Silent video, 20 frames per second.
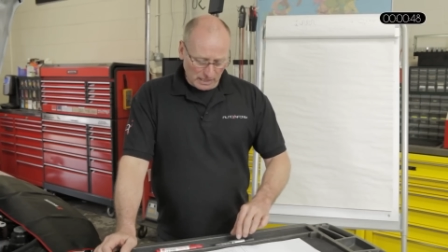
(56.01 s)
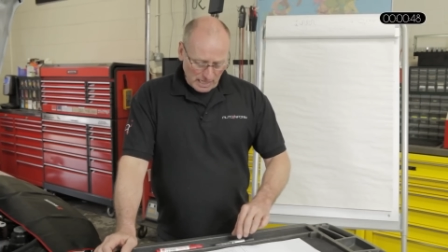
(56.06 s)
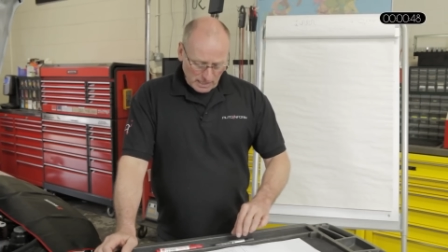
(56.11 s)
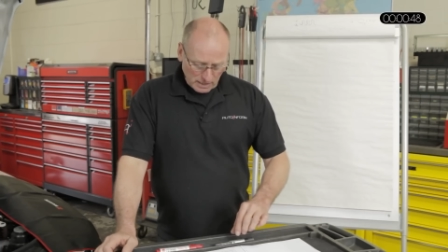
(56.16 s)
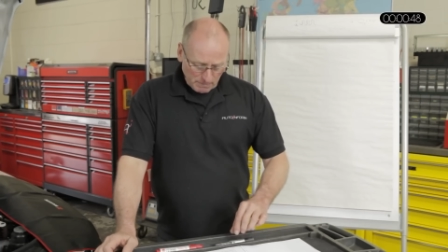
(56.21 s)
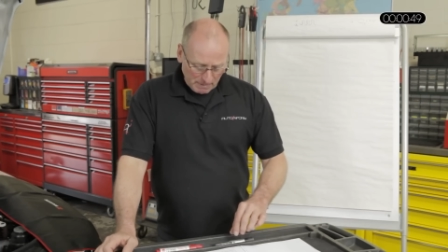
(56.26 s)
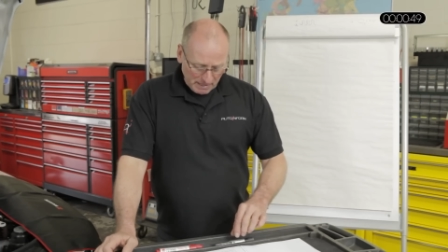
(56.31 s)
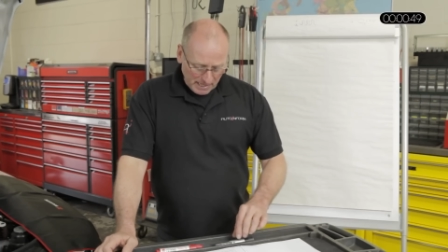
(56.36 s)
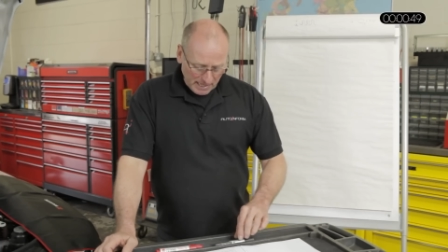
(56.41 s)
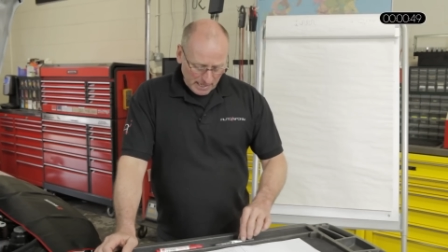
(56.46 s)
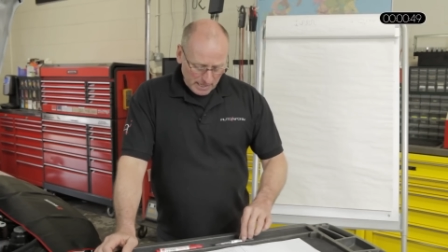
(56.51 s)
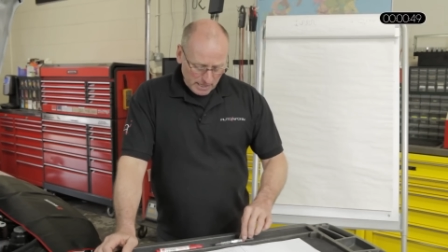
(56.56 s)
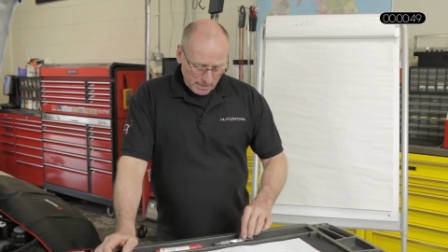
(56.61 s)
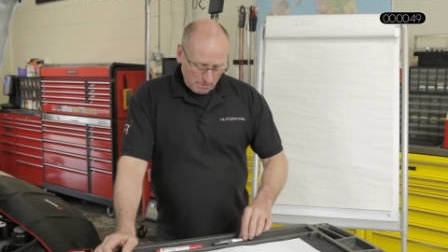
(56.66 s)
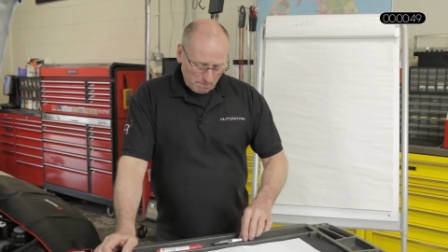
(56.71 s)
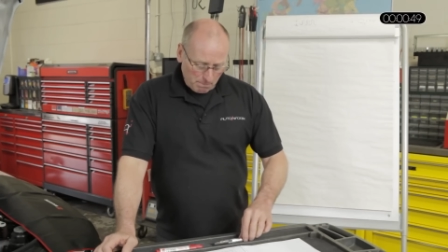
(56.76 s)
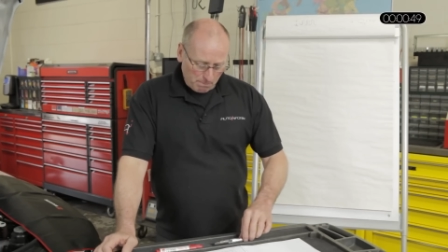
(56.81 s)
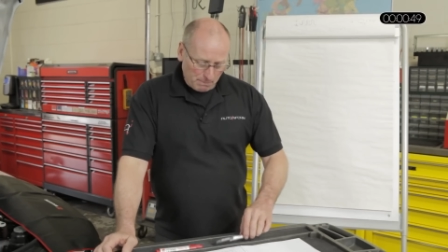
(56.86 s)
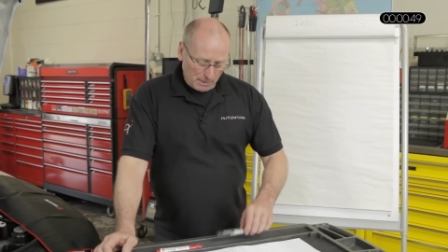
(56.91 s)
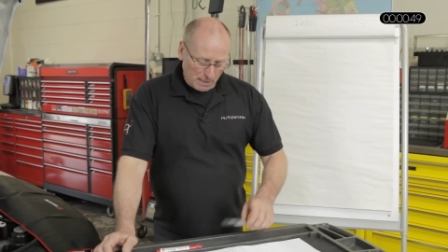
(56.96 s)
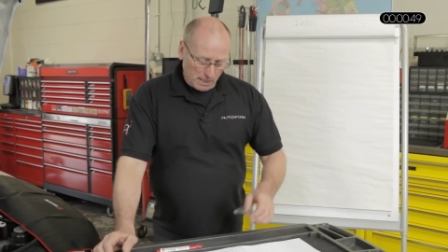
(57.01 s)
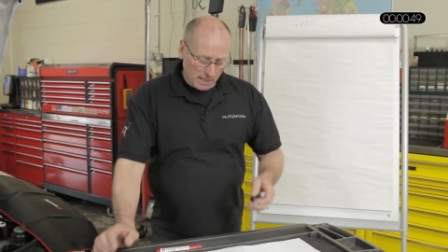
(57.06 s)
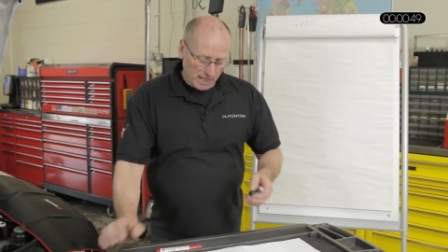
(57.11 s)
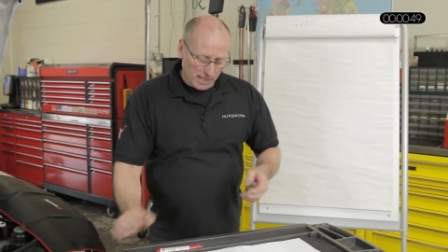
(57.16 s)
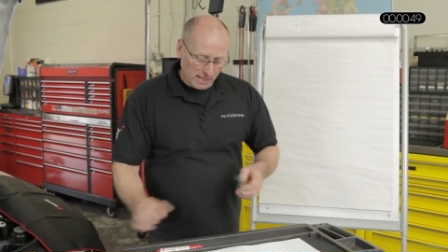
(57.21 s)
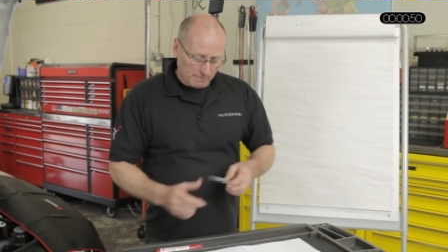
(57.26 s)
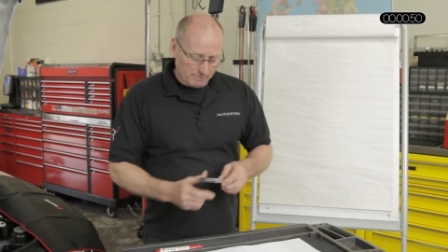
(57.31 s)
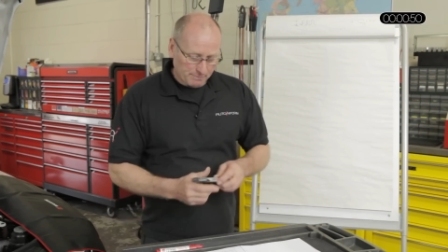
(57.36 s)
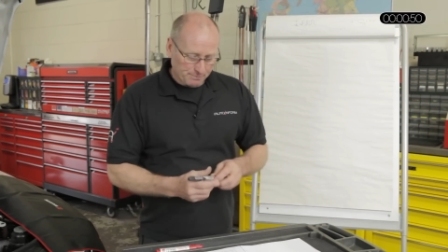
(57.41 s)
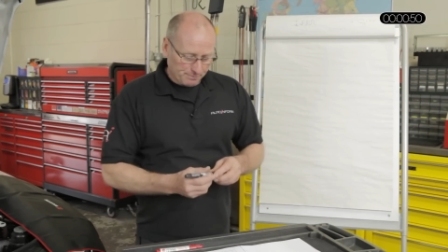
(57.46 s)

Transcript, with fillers: like to begin by